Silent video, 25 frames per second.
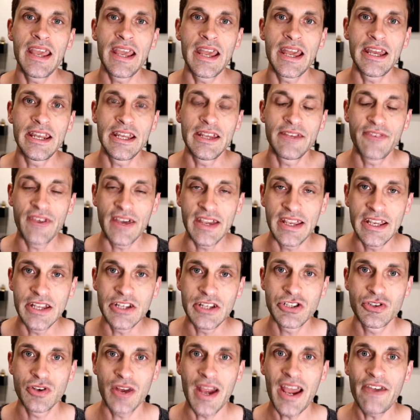And if I
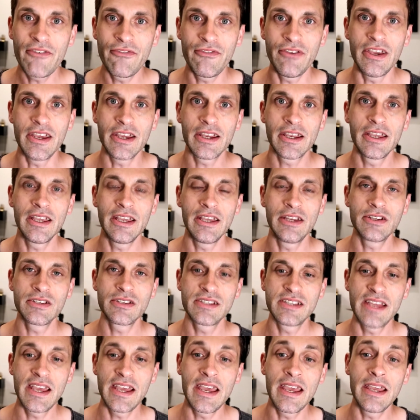hit traffic, it'll
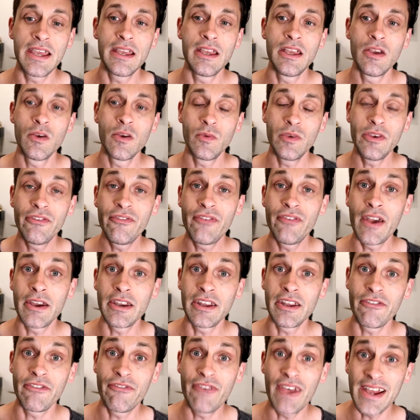say, we
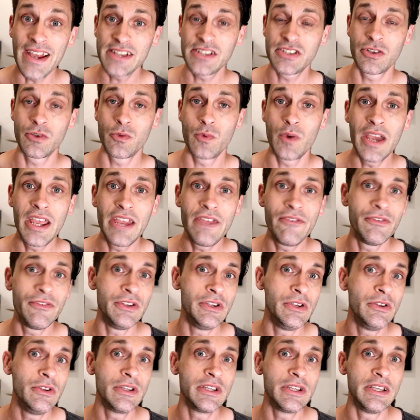found a faster way for
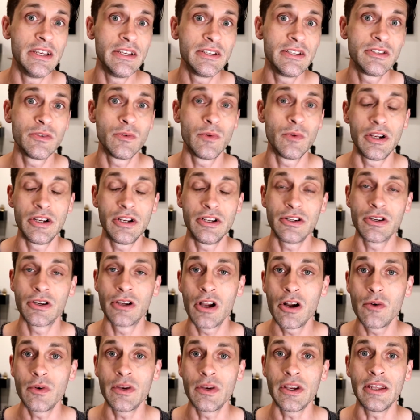you to get to where you're
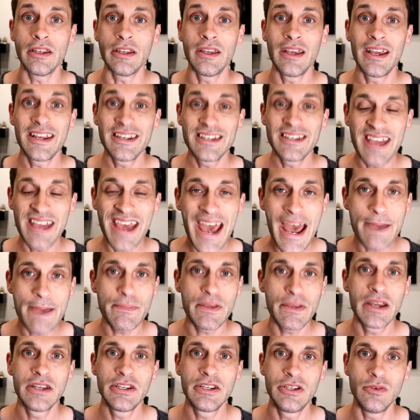going.
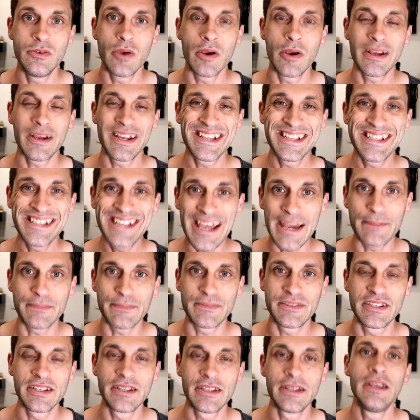Tap to
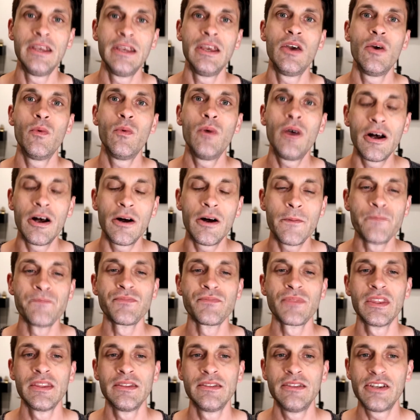accept. Well,
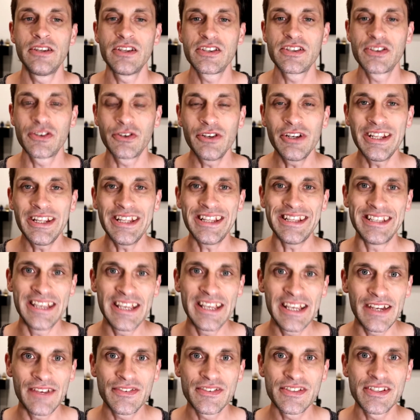the discerning
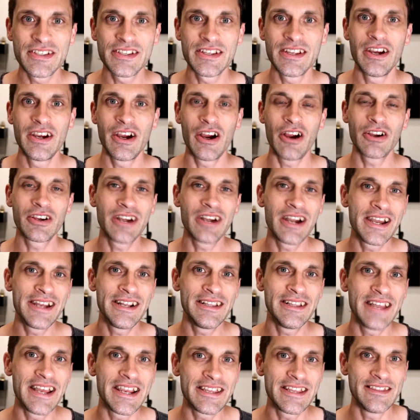gifts are kind
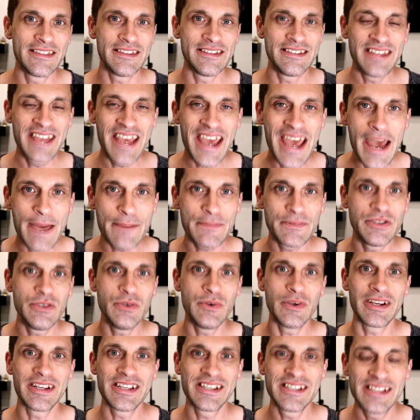of like the tap
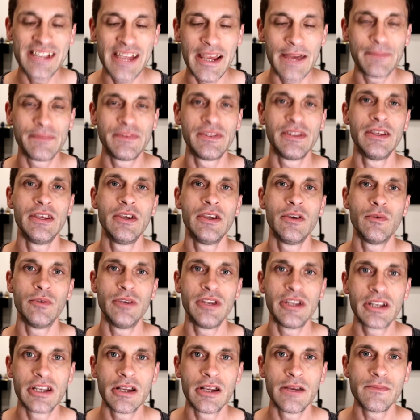to accept
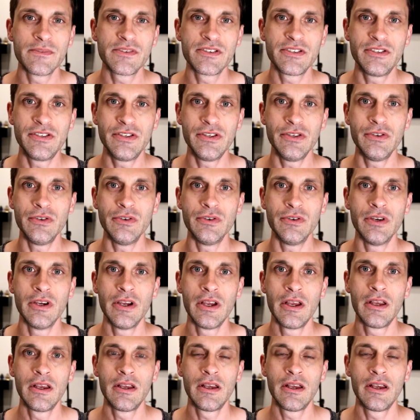when it comes to